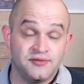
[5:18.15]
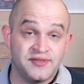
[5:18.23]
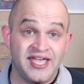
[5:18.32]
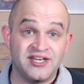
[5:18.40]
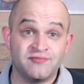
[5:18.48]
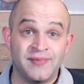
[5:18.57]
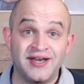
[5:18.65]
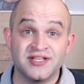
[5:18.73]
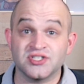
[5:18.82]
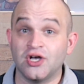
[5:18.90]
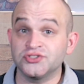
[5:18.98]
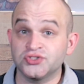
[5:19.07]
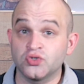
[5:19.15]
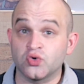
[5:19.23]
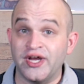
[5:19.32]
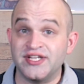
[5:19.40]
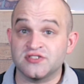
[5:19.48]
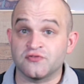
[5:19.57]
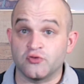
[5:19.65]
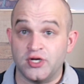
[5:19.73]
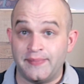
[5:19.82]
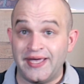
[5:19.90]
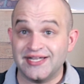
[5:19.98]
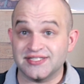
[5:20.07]
The Hand of Midas also grants free
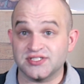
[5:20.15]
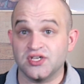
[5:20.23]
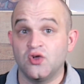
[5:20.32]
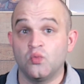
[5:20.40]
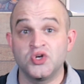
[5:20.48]
bets,